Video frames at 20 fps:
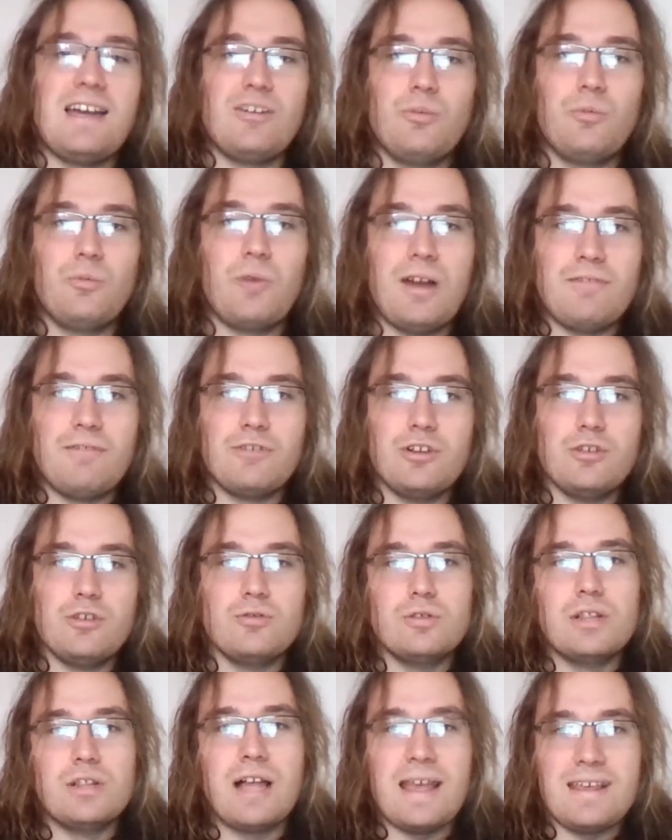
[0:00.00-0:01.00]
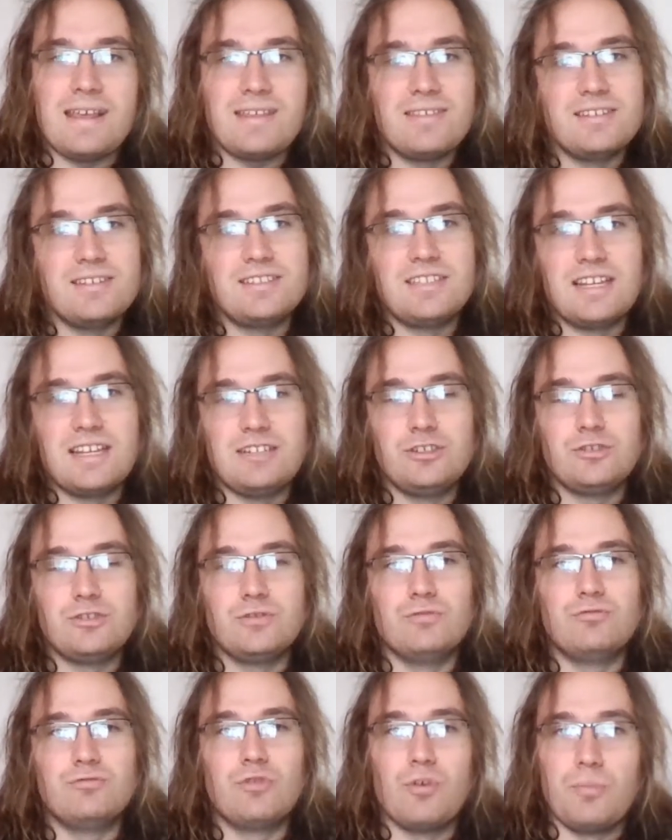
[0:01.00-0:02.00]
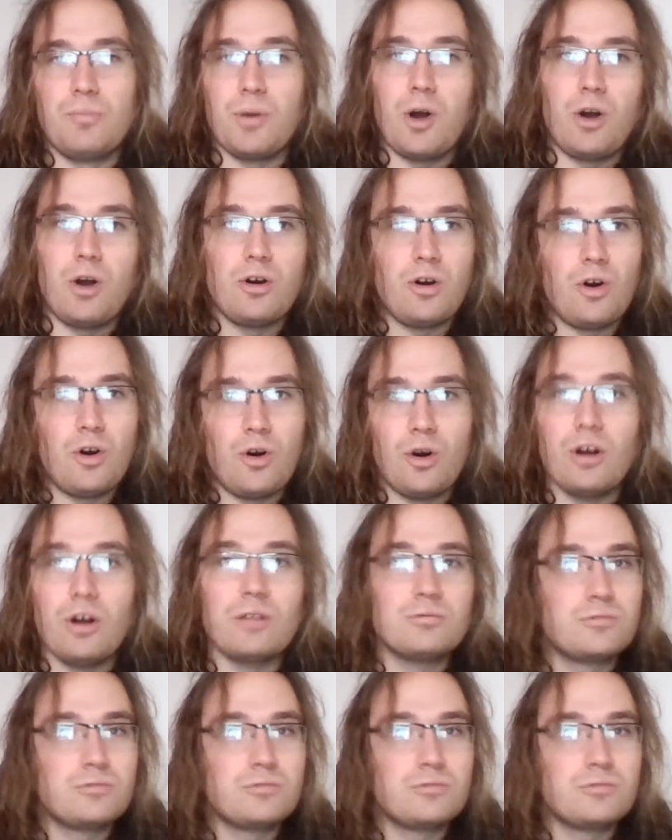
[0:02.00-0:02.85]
on whether you like the central robot or